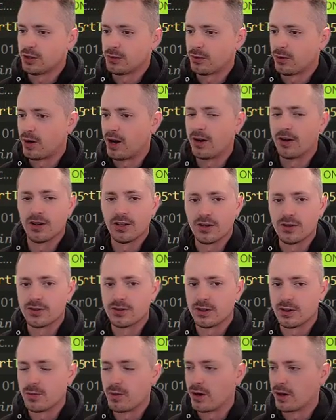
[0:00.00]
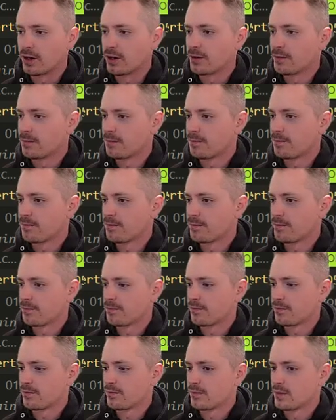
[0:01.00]
around and use the debugger.
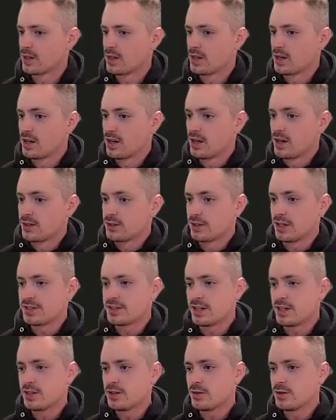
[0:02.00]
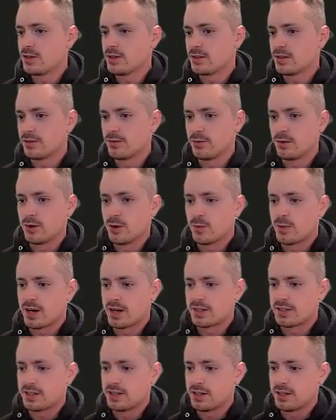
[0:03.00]
So that's how you do it. If we go
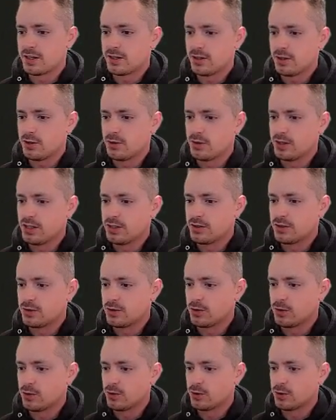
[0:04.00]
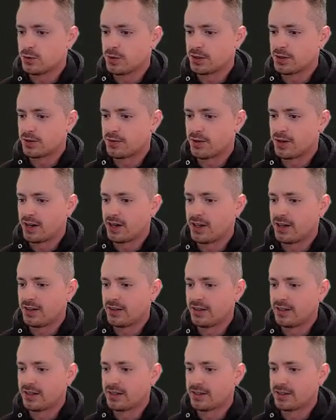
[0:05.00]
back to here, you need to specify
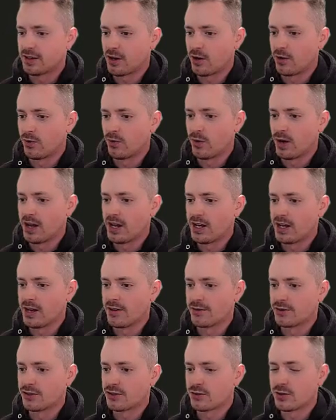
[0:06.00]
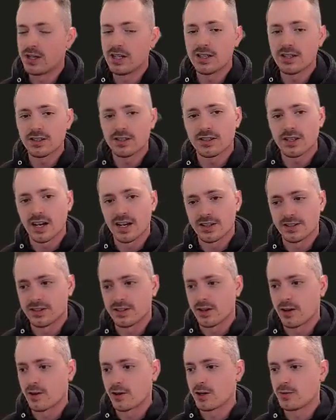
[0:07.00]
this array of strings as
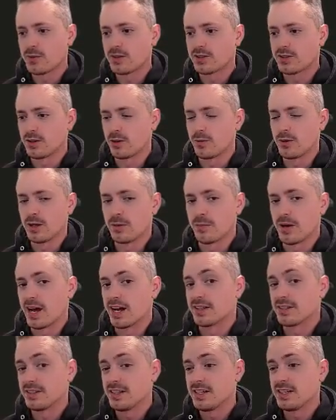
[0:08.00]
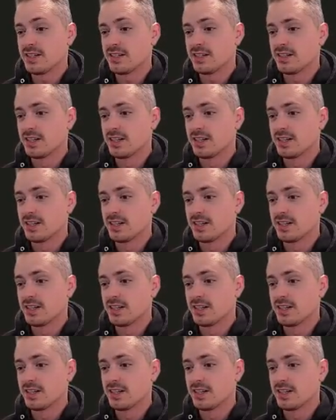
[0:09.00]
the arguments that are being passed in